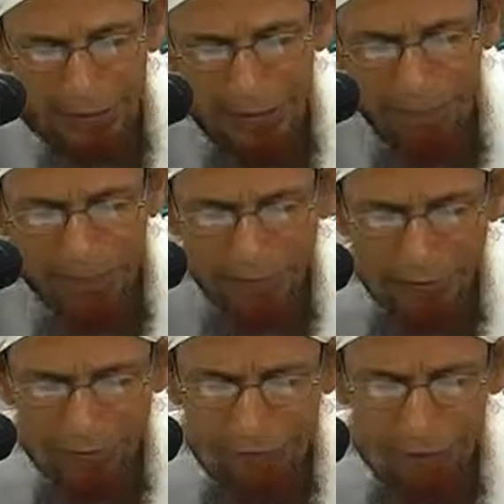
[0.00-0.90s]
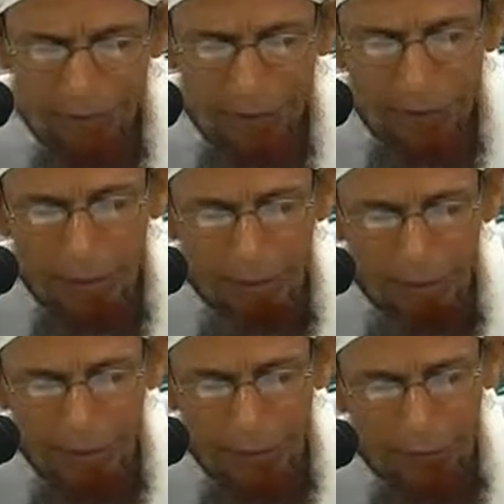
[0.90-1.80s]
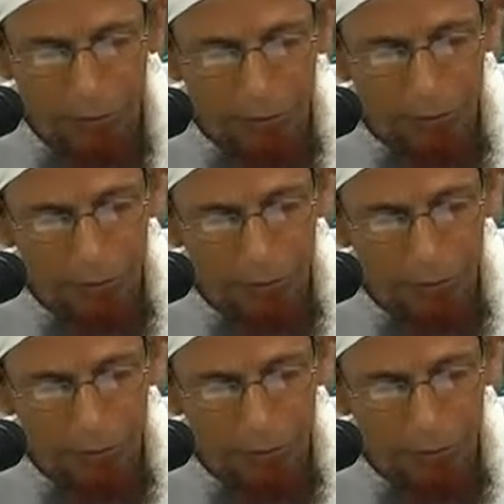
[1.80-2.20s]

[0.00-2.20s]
demand from the cupbearer